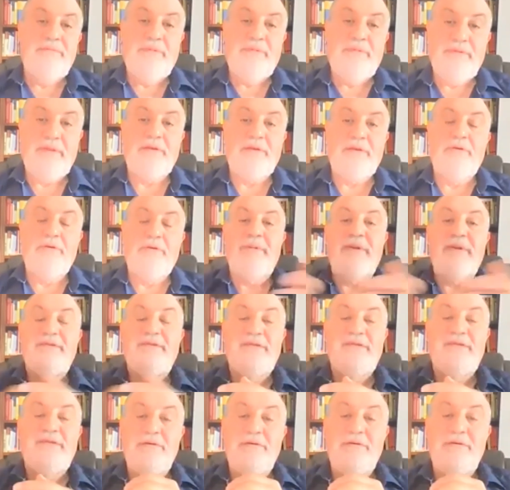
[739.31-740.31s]
that
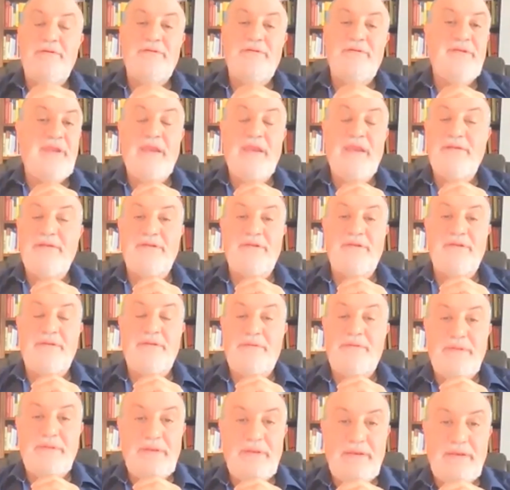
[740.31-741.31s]
globalization is an
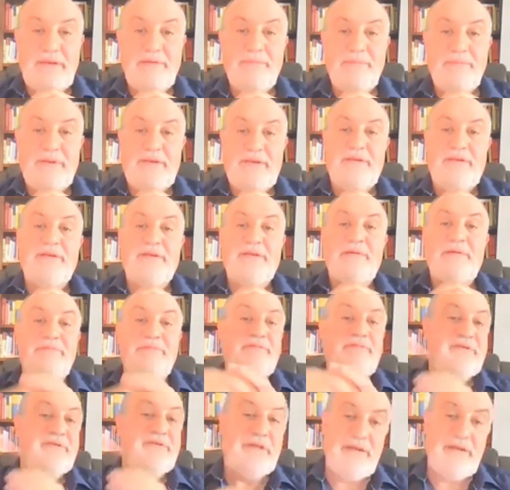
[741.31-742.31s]
excellent thing, but it comes
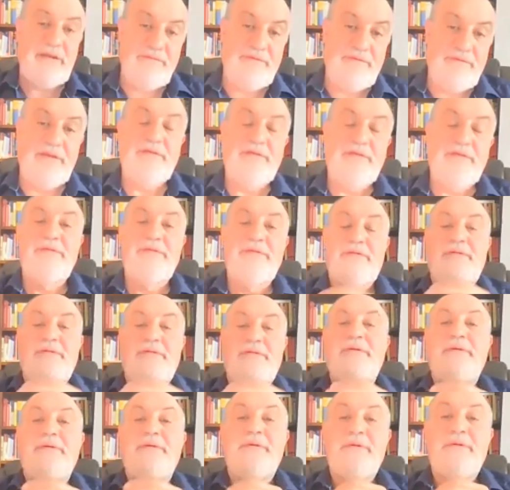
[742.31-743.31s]
with side effects.
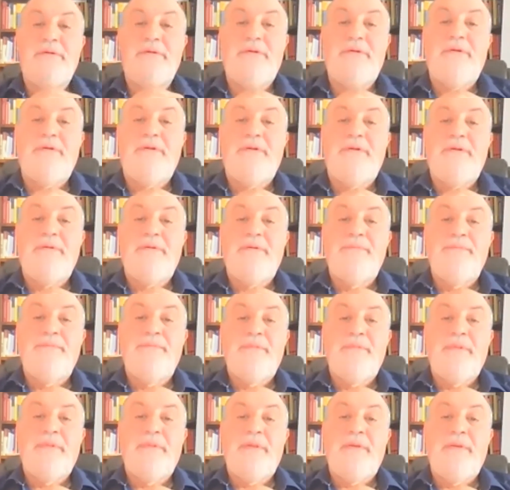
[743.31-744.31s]

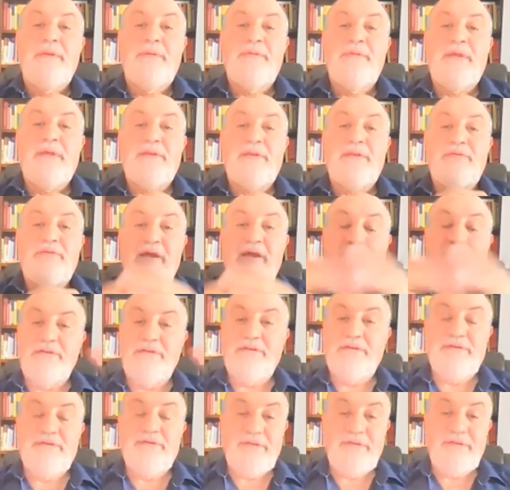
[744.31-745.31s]
That
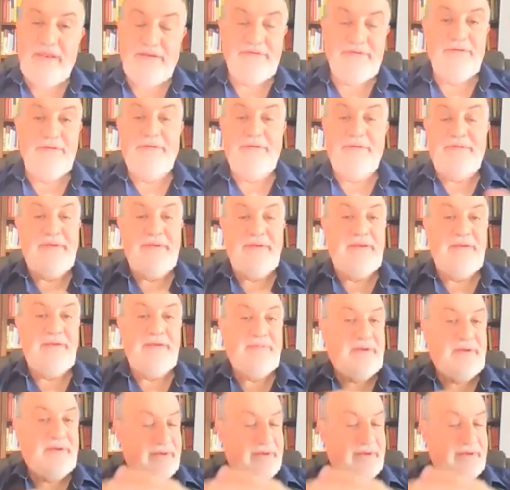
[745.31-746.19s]
travel is an excellent thing, but